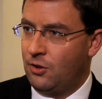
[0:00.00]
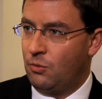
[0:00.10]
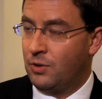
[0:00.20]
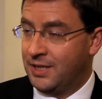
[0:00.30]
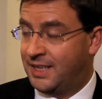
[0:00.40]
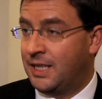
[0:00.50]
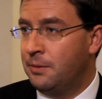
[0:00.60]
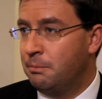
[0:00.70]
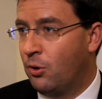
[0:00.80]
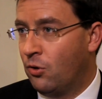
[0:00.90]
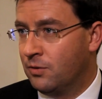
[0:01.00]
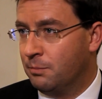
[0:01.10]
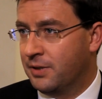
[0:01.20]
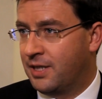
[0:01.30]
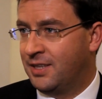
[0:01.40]
Well, it's so important
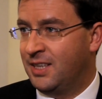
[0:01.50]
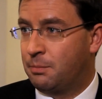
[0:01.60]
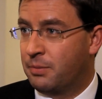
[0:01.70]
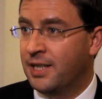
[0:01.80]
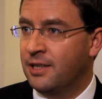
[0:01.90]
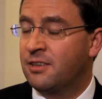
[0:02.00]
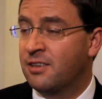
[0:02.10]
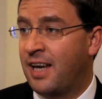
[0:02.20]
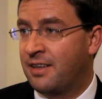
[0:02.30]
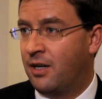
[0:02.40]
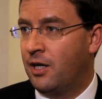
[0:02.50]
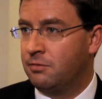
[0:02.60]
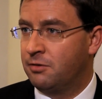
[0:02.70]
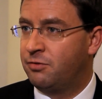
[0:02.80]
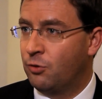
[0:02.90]
because it's bringing together
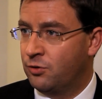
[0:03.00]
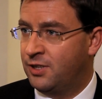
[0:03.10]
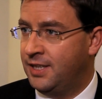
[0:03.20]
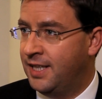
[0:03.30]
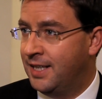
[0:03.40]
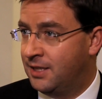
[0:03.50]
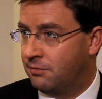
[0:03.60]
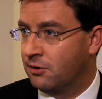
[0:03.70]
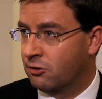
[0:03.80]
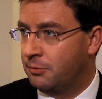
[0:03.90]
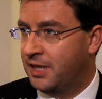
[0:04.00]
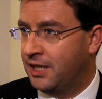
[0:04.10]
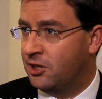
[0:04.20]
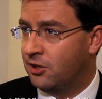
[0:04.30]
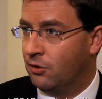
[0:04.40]
over 40 years of
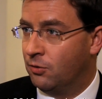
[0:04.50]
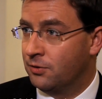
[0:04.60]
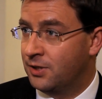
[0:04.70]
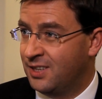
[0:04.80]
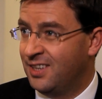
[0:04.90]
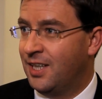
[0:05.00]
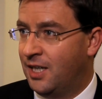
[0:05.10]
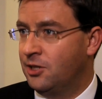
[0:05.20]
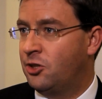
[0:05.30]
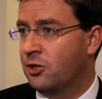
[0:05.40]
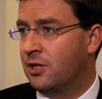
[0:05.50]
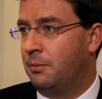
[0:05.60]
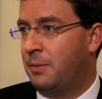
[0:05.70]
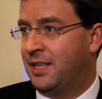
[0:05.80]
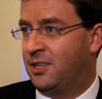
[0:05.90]
discrimination laws. And as you can
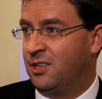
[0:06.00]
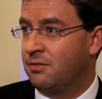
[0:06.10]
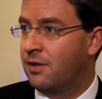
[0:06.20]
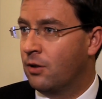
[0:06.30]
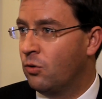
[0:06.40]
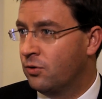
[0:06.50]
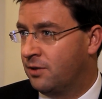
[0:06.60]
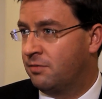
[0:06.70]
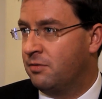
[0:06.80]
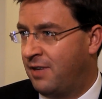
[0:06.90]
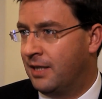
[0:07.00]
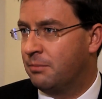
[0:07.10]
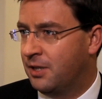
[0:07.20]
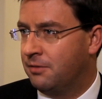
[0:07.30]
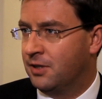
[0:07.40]
imagine, as the laws have
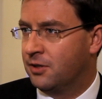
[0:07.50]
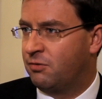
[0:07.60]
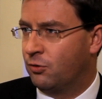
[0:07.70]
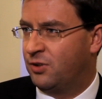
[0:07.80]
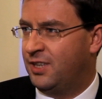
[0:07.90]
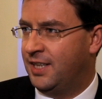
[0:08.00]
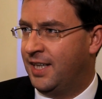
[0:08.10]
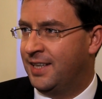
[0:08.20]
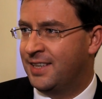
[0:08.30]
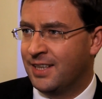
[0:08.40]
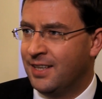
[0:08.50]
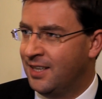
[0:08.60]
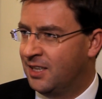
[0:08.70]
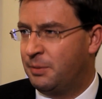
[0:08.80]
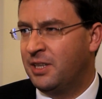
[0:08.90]
developed over those 40 years,
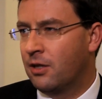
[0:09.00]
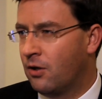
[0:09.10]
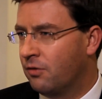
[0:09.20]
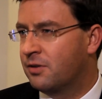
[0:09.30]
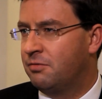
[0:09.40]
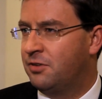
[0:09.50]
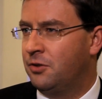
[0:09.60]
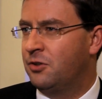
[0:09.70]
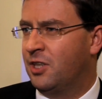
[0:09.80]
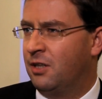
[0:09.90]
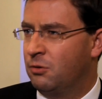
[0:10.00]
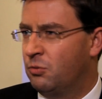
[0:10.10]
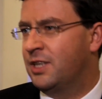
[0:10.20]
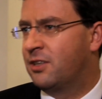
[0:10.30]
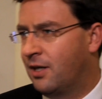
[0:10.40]
there's been a lot of confusion over
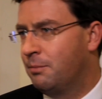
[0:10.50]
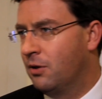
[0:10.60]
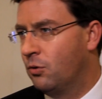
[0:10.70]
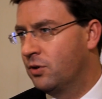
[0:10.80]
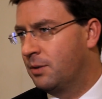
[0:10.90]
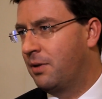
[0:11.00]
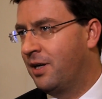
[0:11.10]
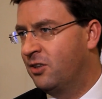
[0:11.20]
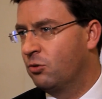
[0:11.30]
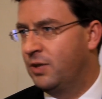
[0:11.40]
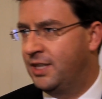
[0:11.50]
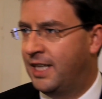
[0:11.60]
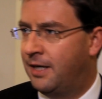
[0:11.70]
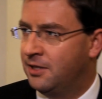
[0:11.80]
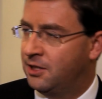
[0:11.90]
which type of laws apply to which
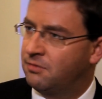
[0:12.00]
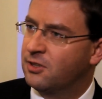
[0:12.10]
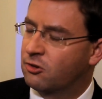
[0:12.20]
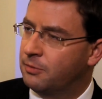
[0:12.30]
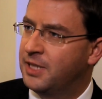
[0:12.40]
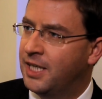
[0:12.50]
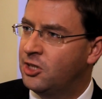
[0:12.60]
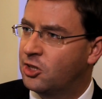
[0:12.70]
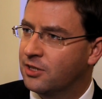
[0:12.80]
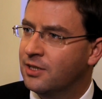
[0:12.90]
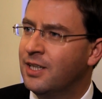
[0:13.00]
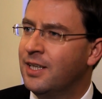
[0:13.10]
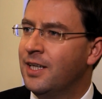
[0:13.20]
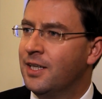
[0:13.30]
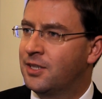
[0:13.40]
areas of discrimination.
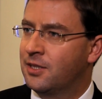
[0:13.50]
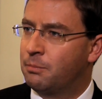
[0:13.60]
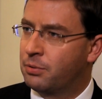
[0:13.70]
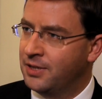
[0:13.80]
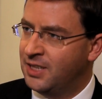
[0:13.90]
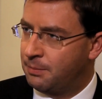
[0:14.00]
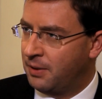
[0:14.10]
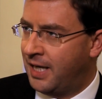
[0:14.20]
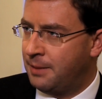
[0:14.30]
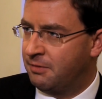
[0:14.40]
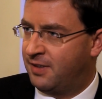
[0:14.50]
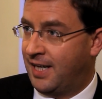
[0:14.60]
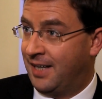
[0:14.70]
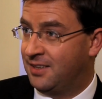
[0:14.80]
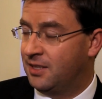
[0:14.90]
So the principal aim of the
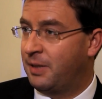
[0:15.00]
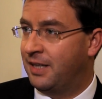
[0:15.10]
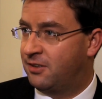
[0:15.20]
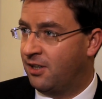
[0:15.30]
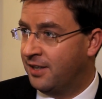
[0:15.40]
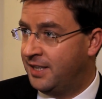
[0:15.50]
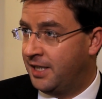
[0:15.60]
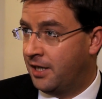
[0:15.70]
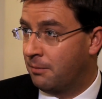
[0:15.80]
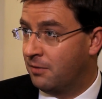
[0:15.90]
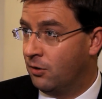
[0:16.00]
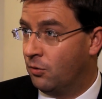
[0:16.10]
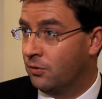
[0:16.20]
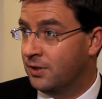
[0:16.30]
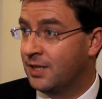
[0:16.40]
Act is about tidying up the
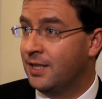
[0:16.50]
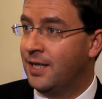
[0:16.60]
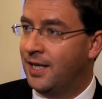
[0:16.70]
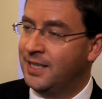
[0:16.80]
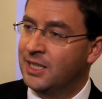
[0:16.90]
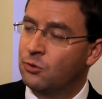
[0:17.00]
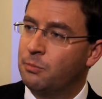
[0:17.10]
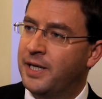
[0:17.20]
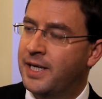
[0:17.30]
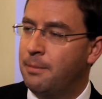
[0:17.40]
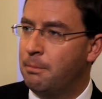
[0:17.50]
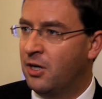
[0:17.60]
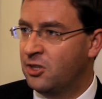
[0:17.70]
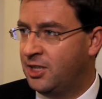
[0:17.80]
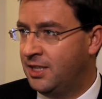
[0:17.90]
laws, and this will make it
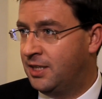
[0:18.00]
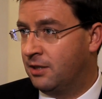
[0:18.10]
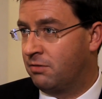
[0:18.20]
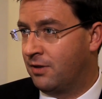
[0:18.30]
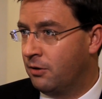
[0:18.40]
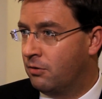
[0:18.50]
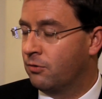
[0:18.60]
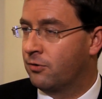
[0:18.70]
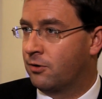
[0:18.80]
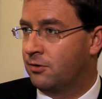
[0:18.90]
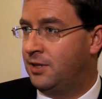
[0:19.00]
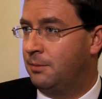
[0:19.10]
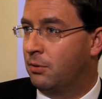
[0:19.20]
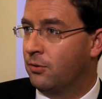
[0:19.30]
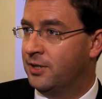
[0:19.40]
much easier for local authority
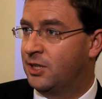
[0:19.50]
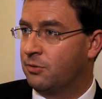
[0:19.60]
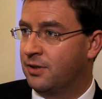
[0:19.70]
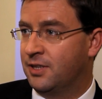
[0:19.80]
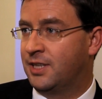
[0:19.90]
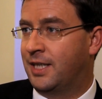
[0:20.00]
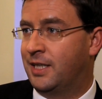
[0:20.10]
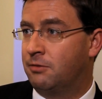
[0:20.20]
employers to understand their